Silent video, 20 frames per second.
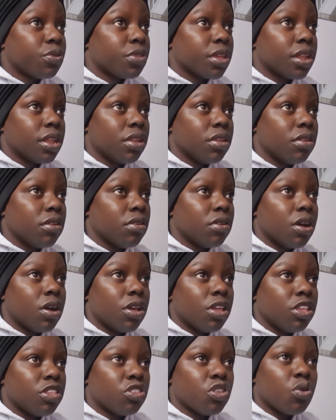And you know,
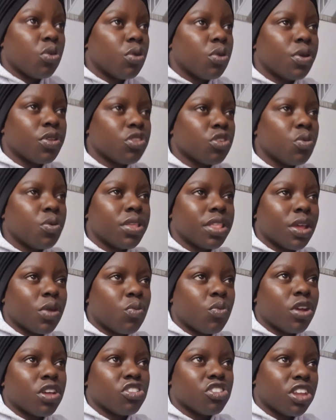so it was always a
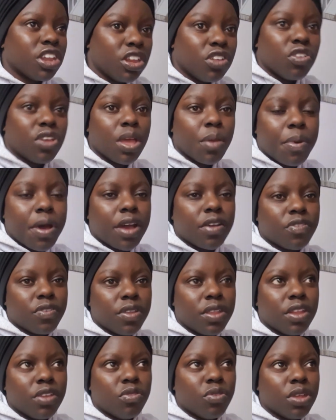rush. I need to get back,
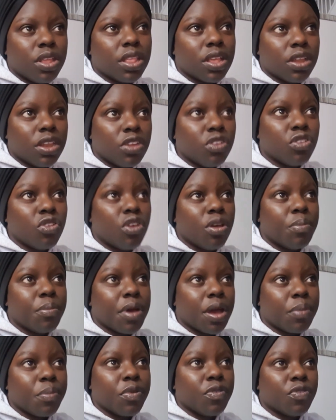feed the twins, I need to go
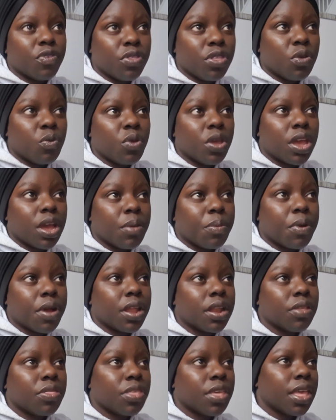back before they wake up,
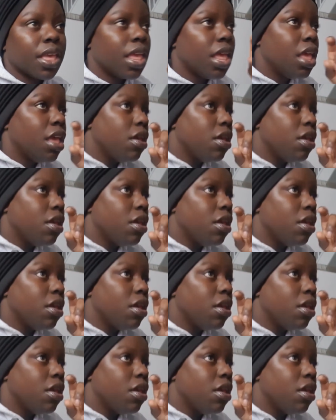kind of thing.